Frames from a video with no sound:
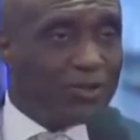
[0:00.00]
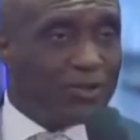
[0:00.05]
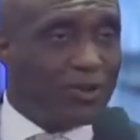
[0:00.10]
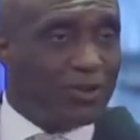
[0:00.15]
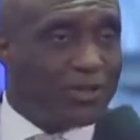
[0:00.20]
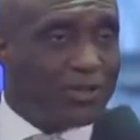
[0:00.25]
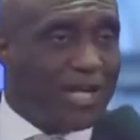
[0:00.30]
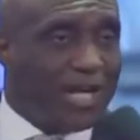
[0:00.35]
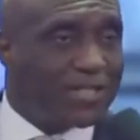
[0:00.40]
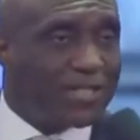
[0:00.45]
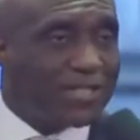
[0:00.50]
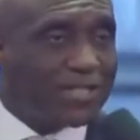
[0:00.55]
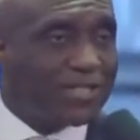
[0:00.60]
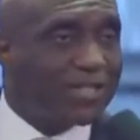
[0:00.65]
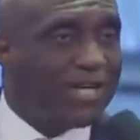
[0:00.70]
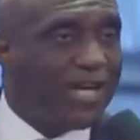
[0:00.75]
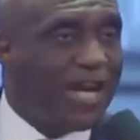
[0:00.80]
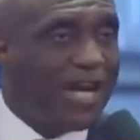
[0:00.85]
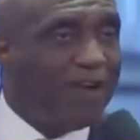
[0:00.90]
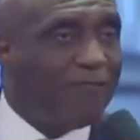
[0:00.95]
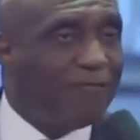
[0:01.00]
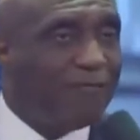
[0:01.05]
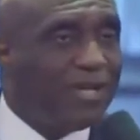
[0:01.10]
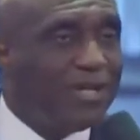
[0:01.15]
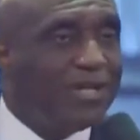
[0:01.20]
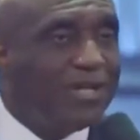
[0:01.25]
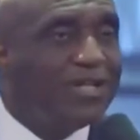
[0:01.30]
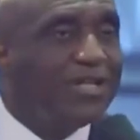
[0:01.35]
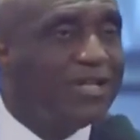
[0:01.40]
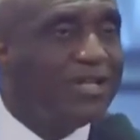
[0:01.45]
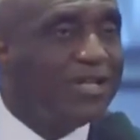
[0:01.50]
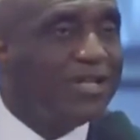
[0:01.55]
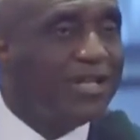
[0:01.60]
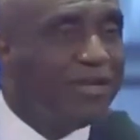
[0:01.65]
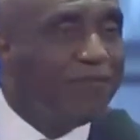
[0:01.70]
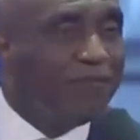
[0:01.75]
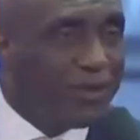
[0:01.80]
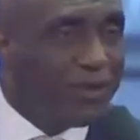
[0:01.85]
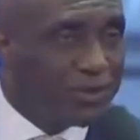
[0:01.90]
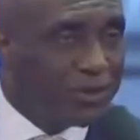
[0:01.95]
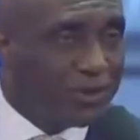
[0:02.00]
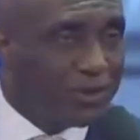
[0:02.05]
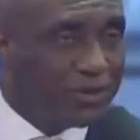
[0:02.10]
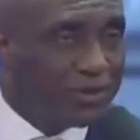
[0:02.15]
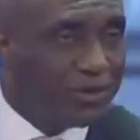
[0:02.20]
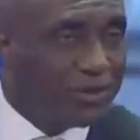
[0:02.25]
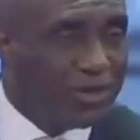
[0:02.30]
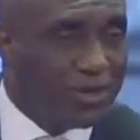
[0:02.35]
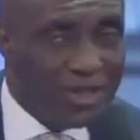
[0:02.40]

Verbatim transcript: us, so there's heavy invasion.